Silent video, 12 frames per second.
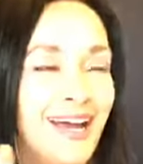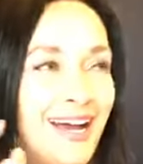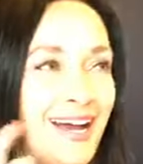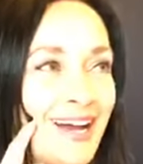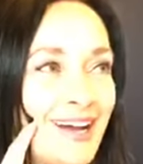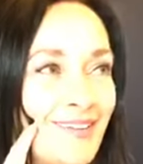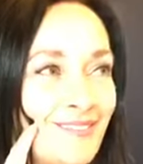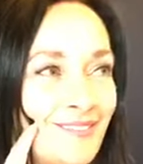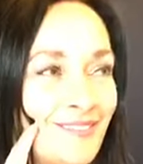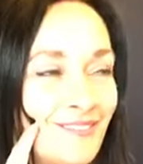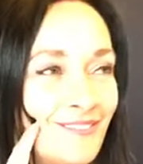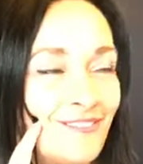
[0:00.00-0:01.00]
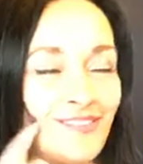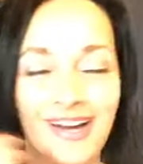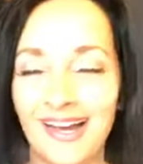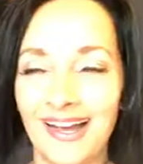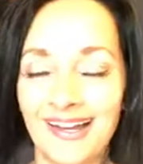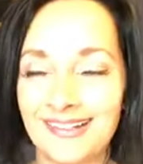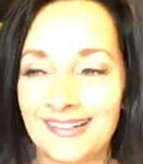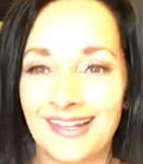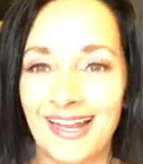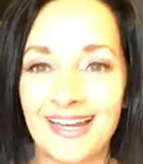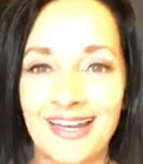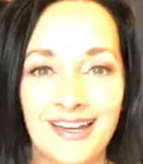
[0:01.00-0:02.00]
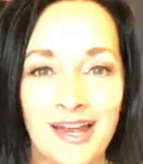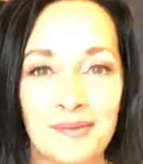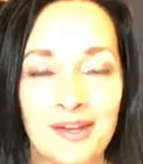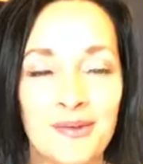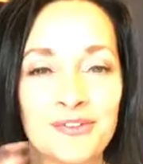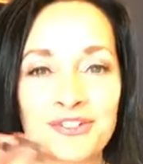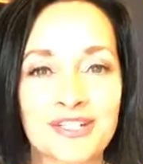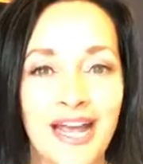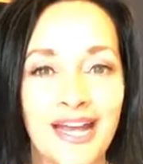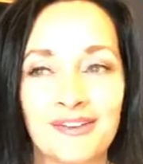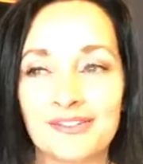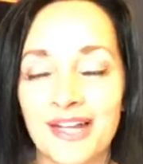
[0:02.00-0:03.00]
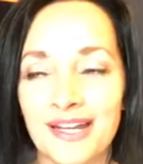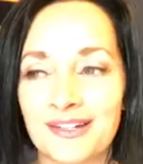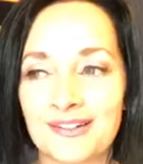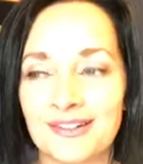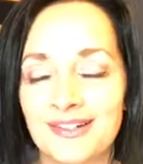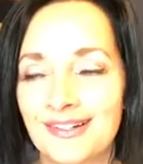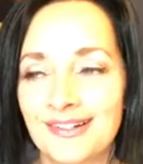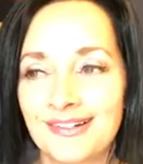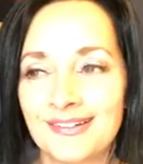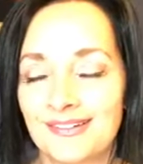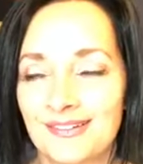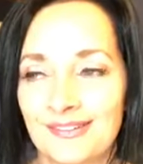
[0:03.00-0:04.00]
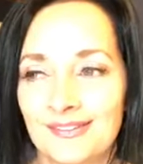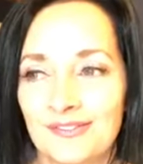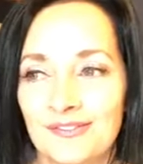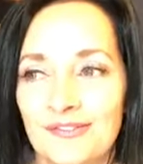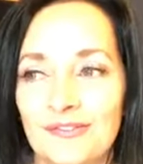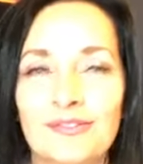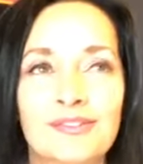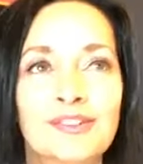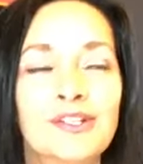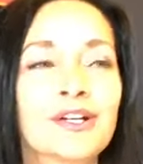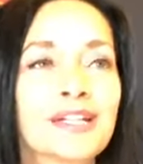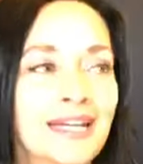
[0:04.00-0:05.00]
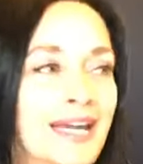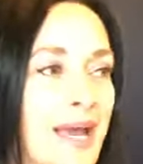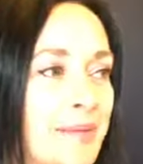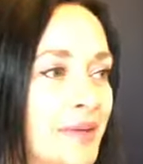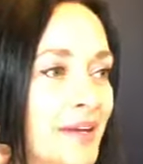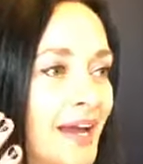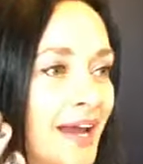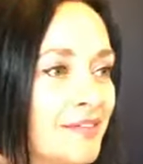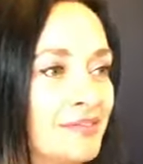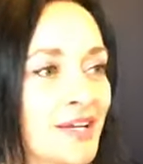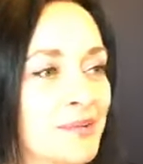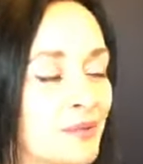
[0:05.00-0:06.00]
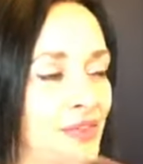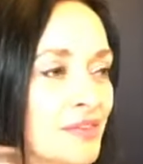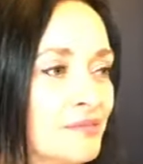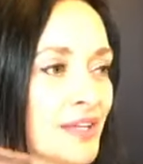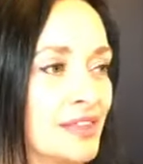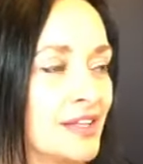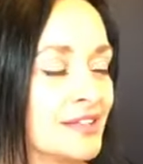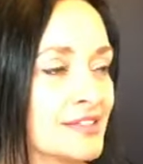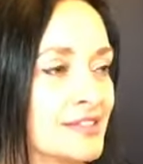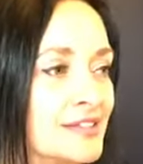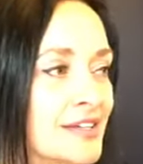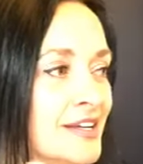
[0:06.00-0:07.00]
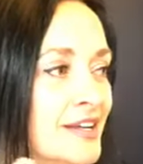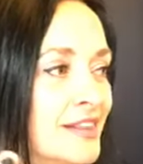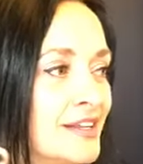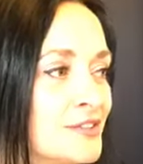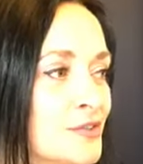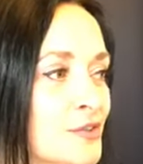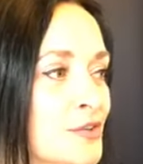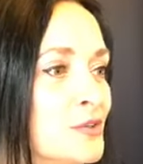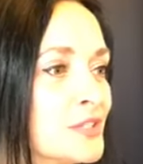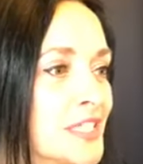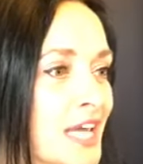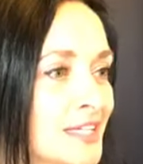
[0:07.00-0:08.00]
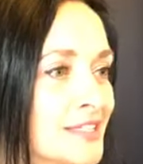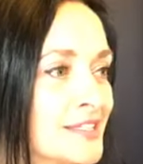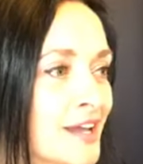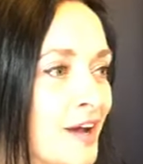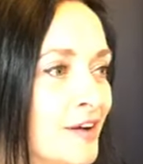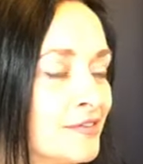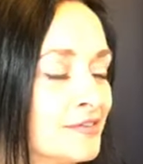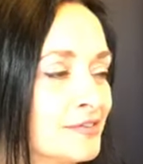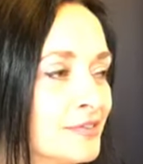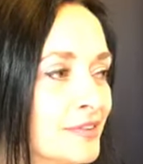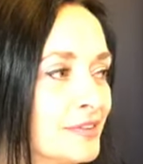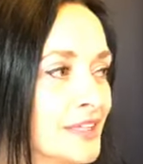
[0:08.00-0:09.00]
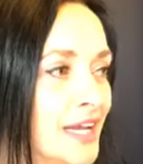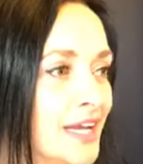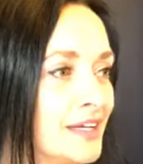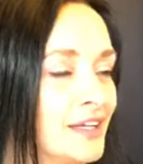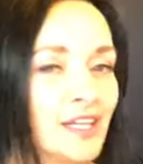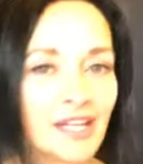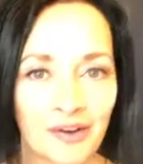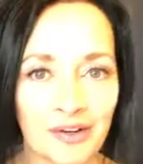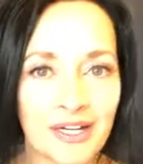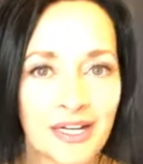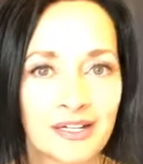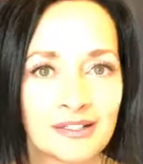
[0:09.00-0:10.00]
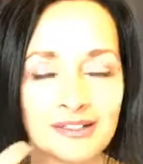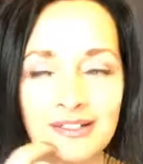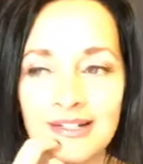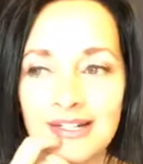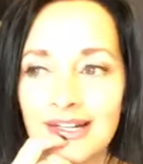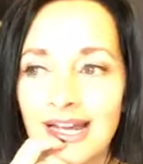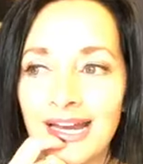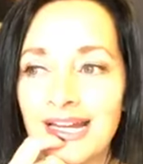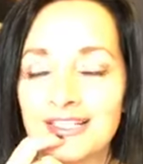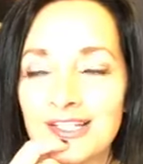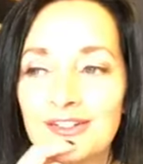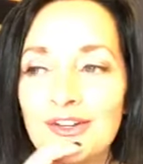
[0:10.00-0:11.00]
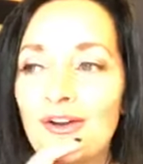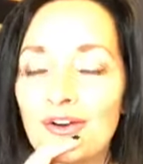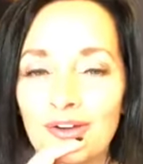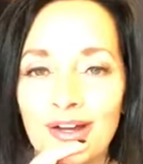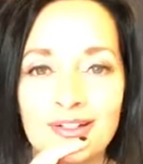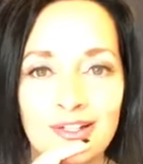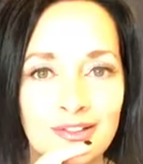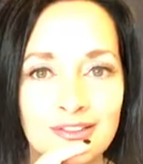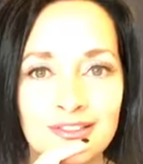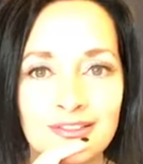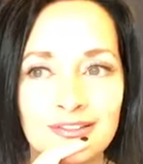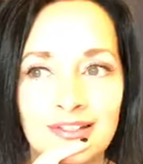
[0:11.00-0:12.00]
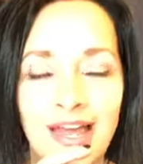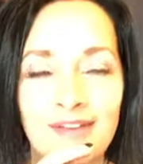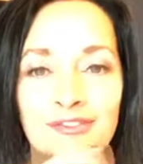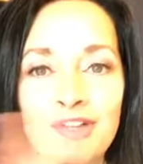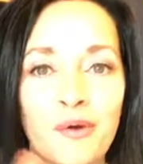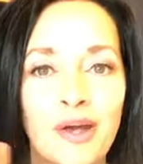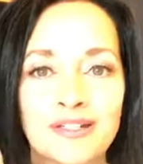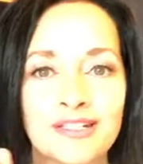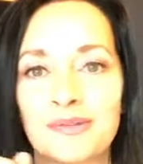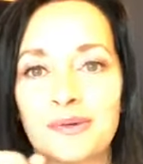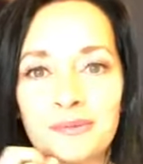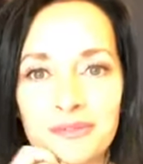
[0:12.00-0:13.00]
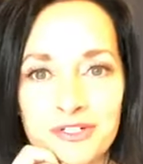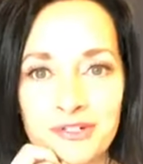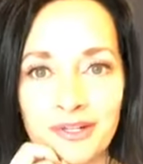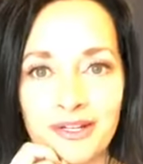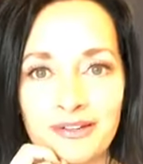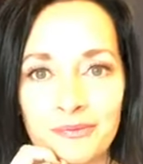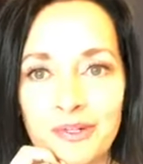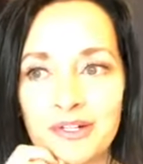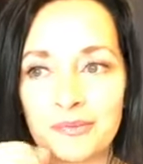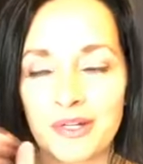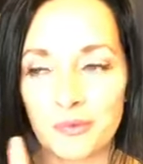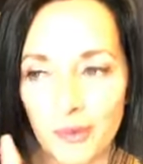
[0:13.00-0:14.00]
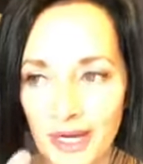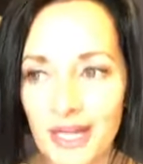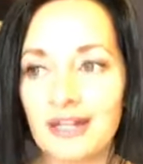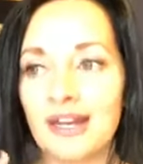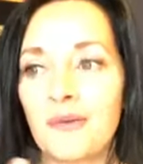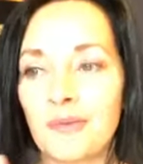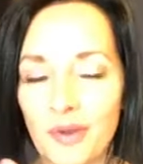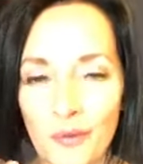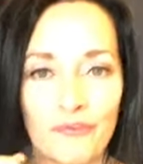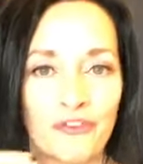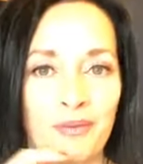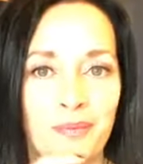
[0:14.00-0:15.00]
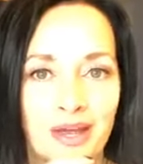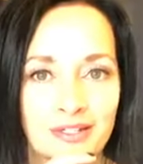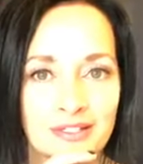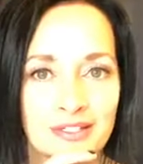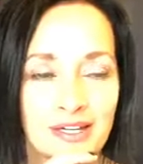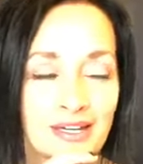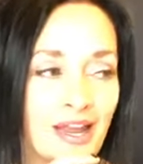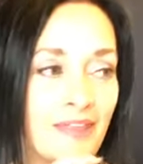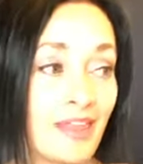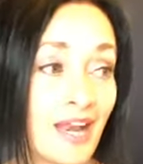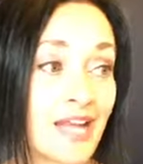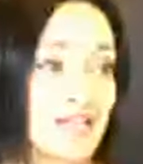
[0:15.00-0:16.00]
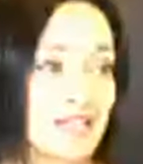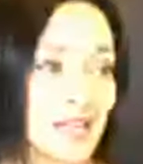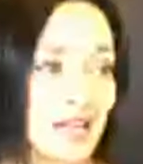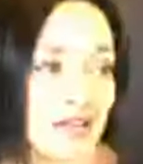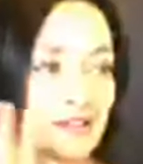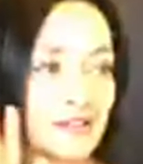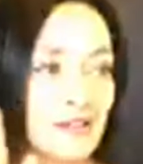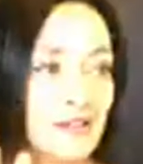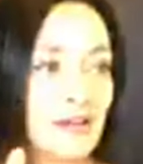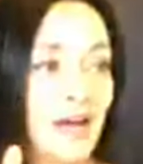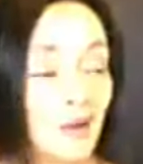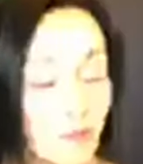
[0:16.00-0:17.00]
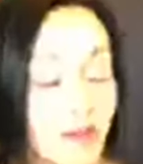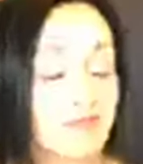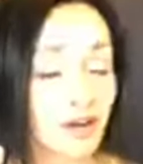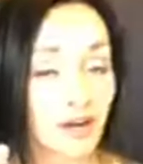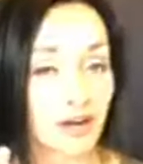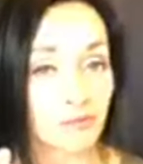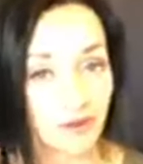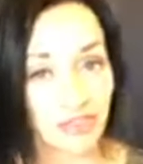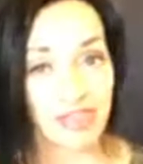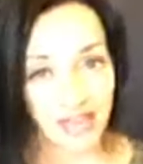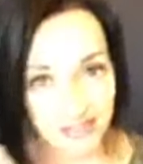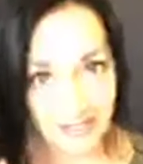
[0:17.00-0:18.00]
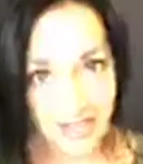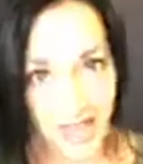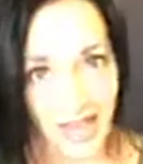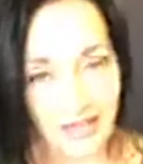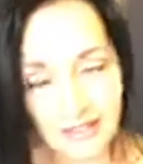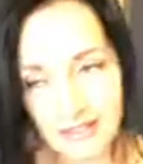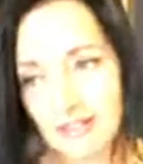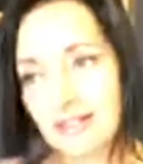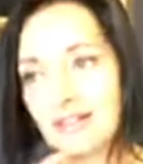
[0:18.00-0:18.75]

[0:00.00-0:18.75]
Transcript: um, why? And he, I mean, he was just kind of like, looking at me kind of like with, with this, this new sense of like clarity. And I said, no, adults have no idea what we're doing. we we wing it and we hope for the best. And, and then I said, however, with that said,